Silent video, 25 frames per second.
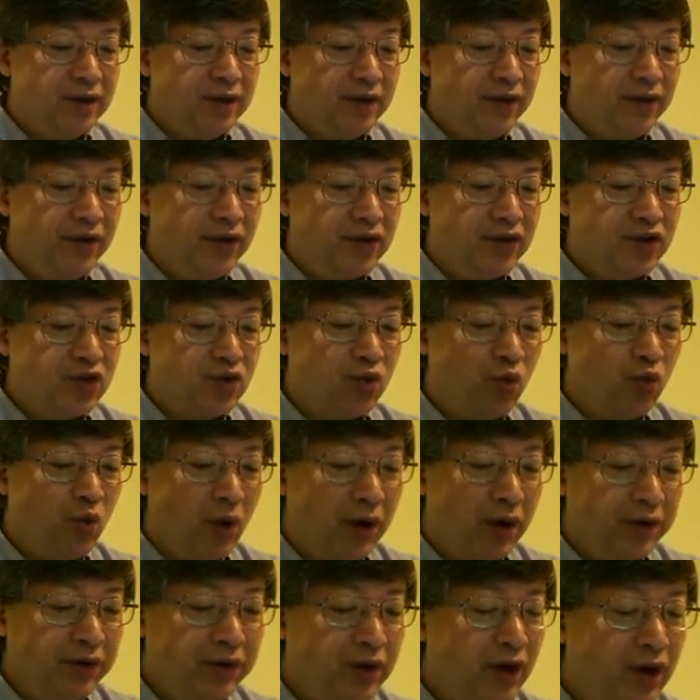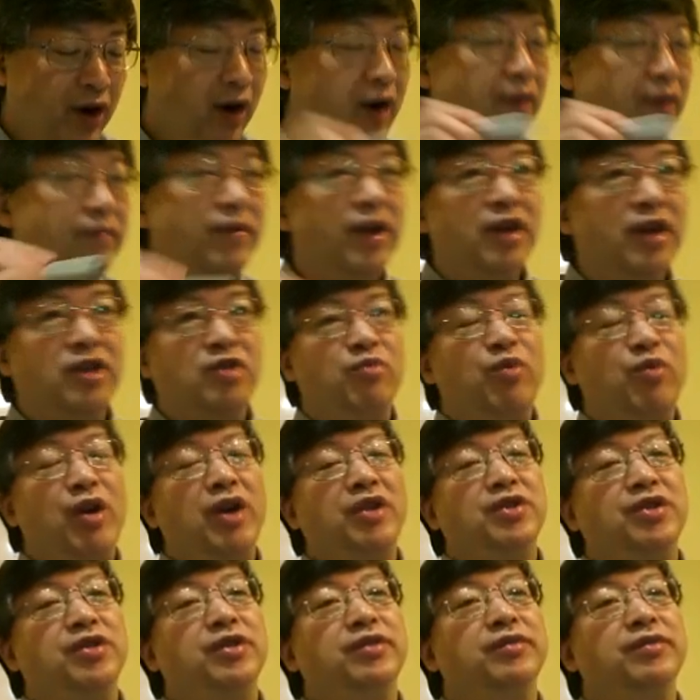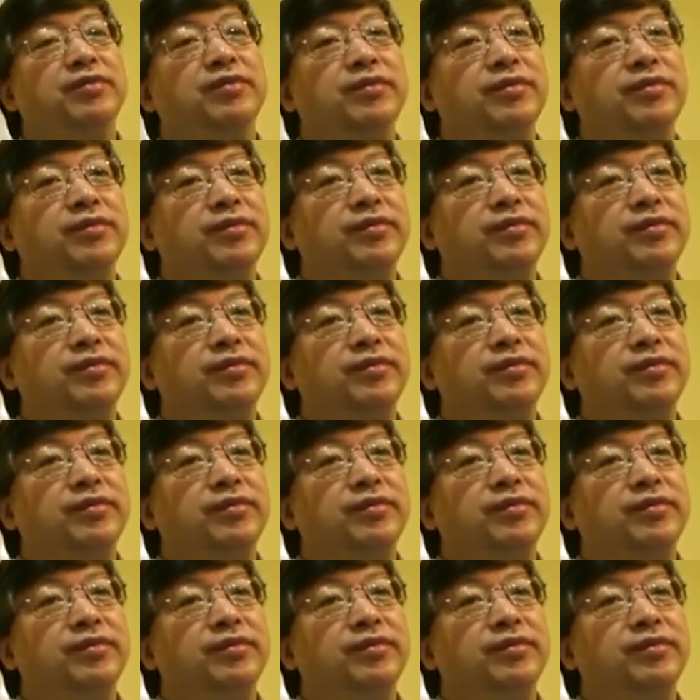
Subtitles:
this one-term expression.